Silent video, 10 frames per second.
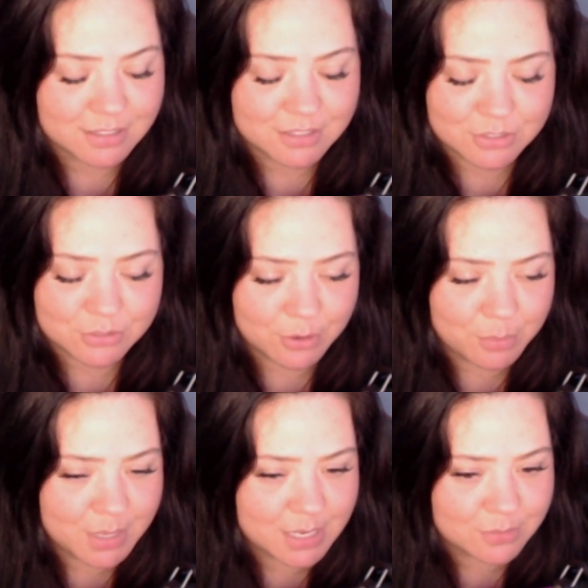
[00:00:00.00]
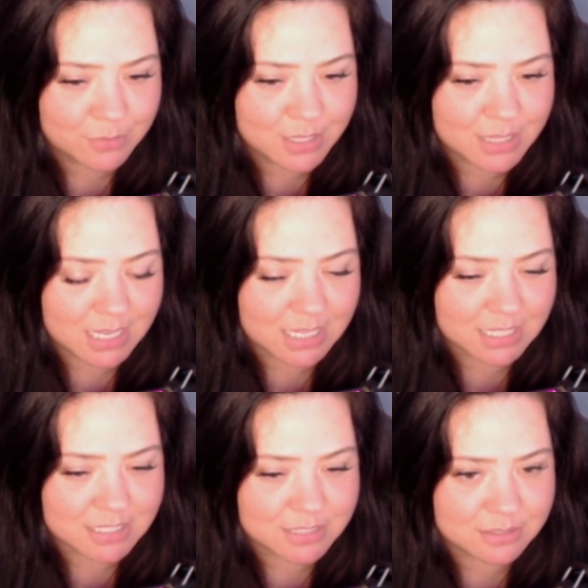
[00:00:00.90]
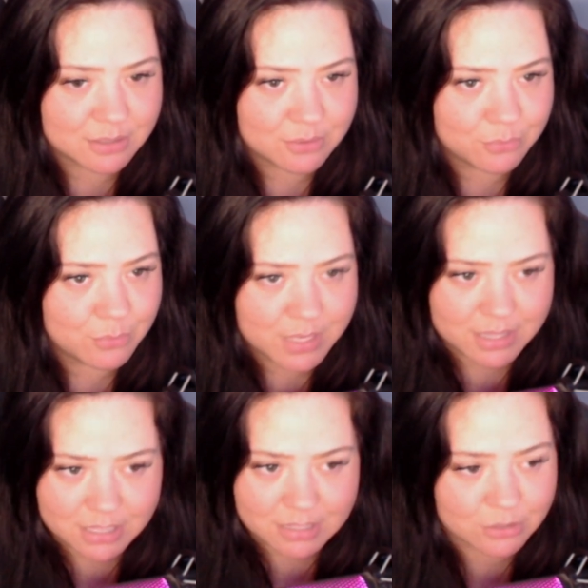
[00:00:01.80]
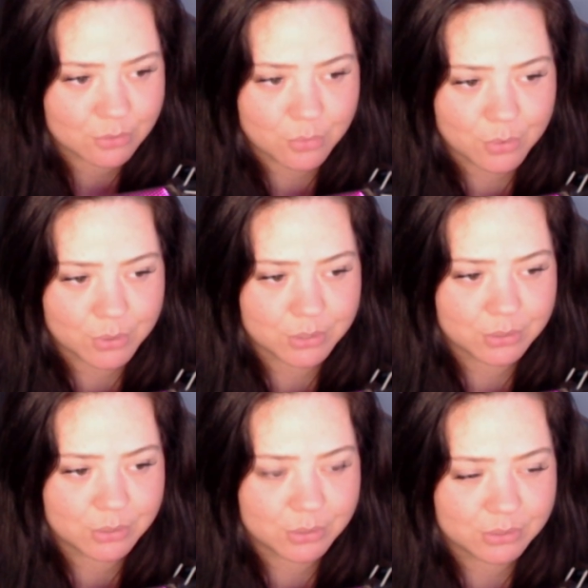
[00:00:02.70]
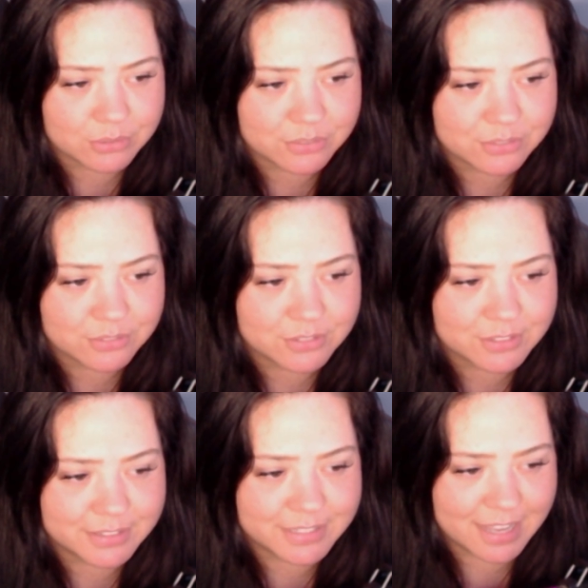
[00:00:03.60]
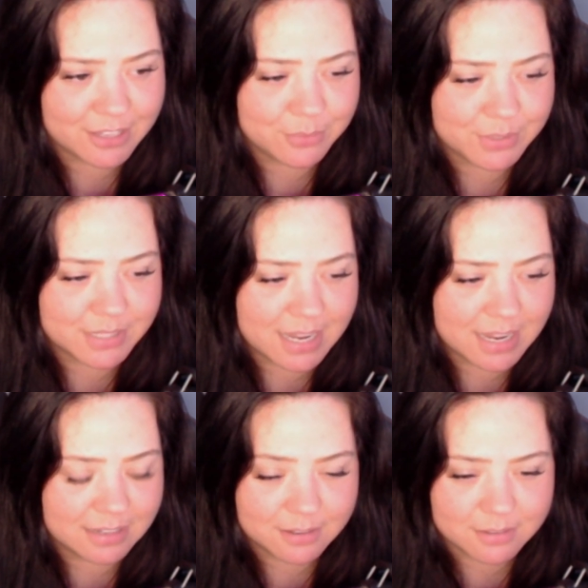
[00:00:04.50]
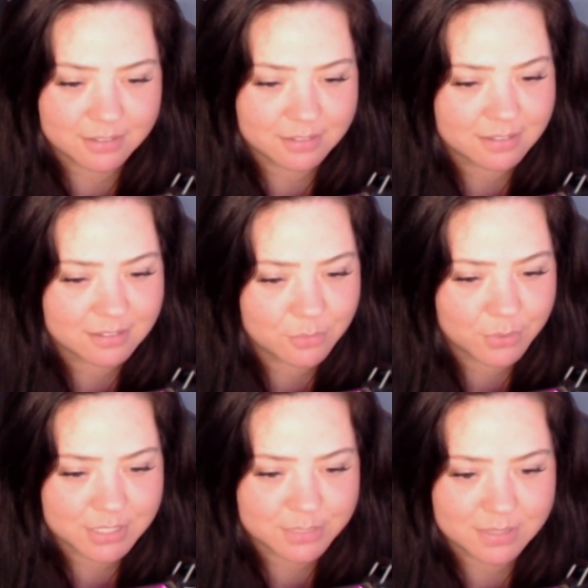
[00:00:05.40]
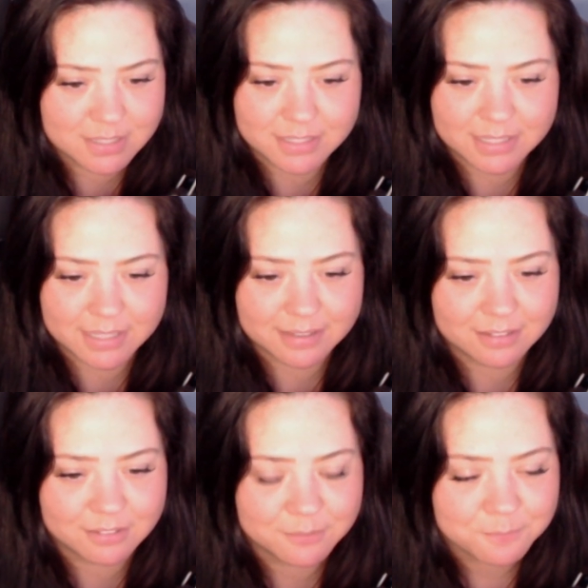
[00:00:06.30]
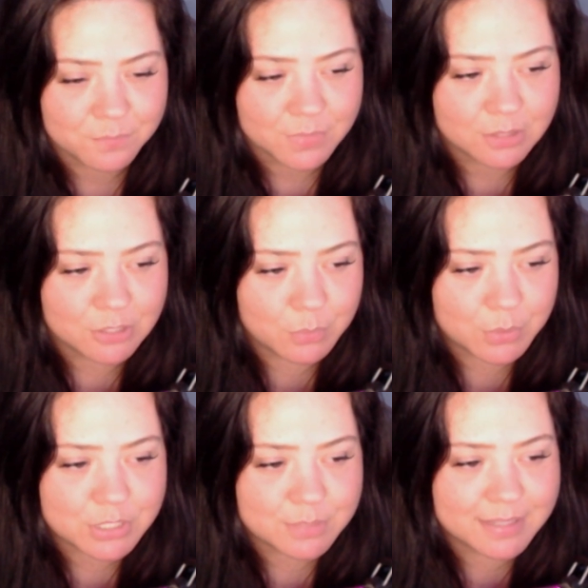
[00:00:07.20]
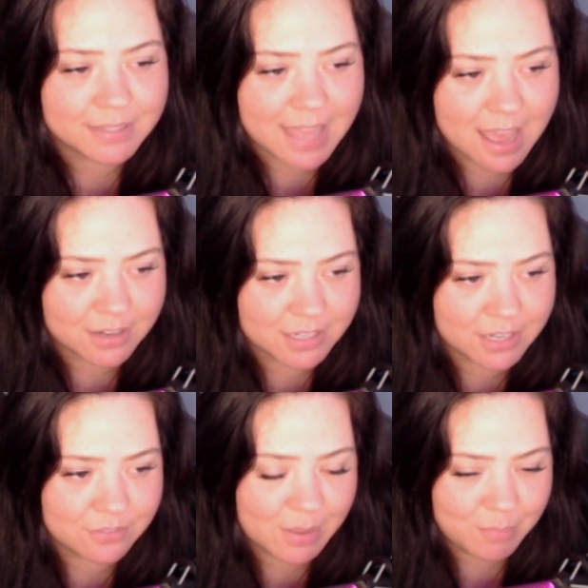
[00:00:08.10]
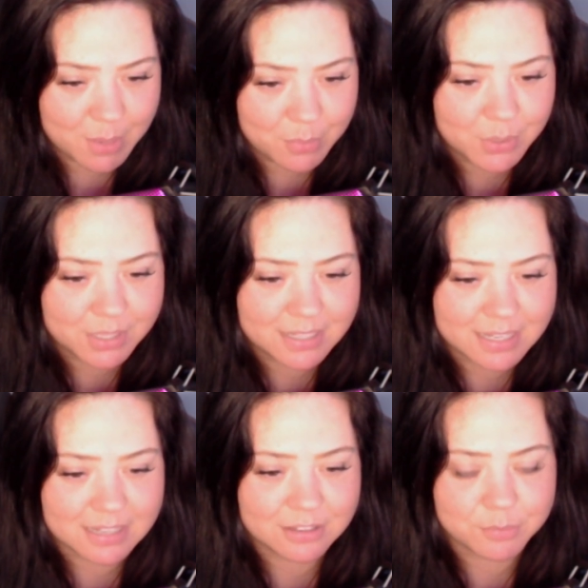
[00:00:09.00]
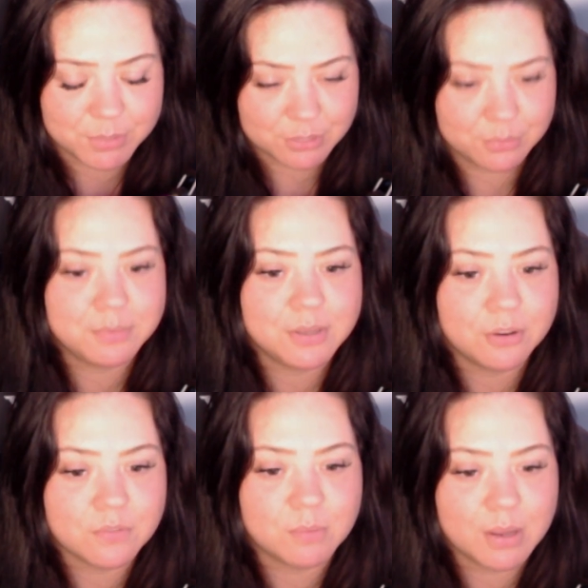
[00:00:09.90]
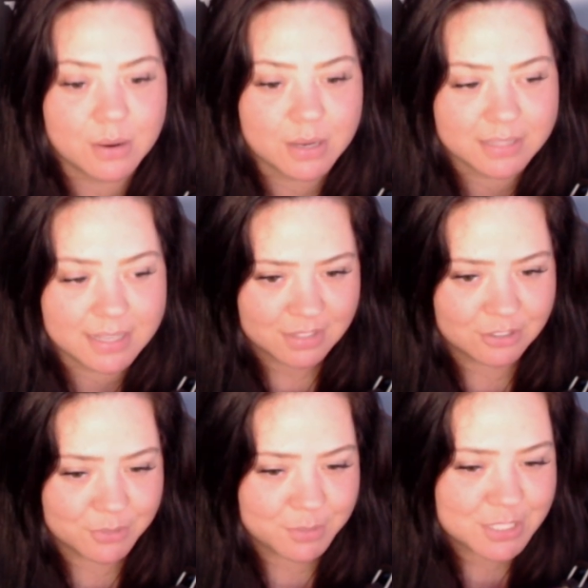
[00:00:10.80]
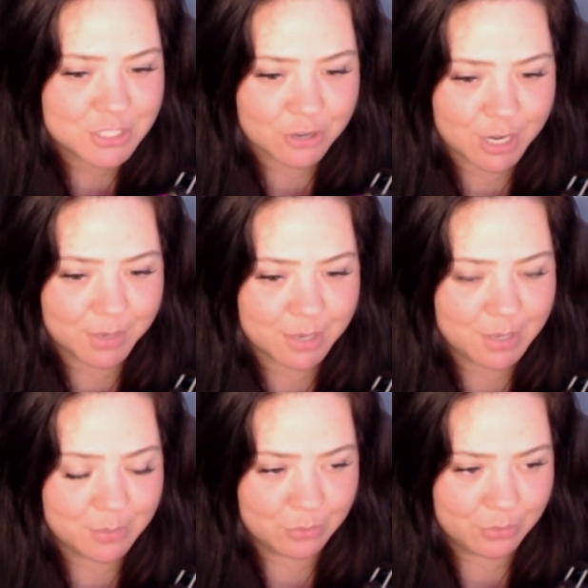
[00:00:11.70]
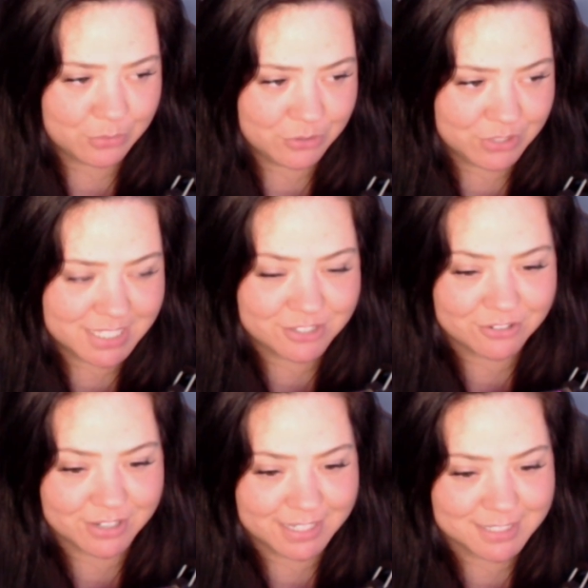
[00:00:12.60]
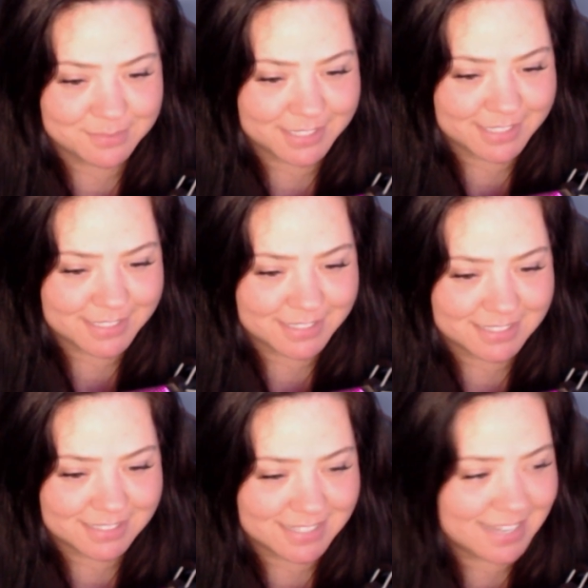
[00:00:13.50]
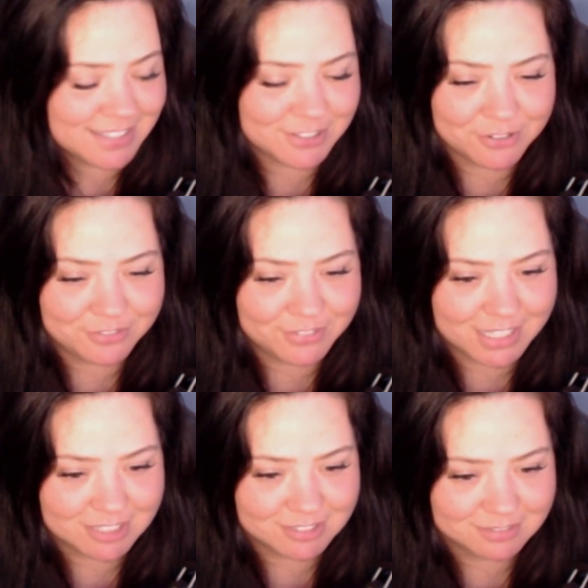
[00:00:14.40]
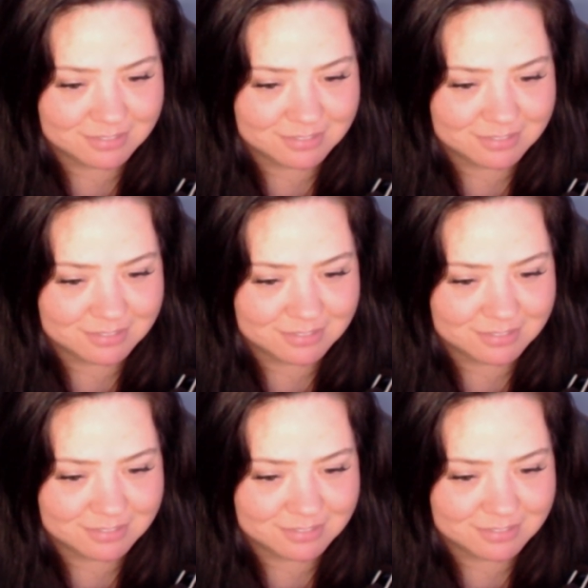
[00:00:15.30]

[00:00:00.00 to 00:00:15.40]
So many different things within the audio that you would need. You want it to be clear. You want to be loud enough that people can hear you, but you don't want to be overbearing, that you don't want to be screaming at people through their screens because it's not fun.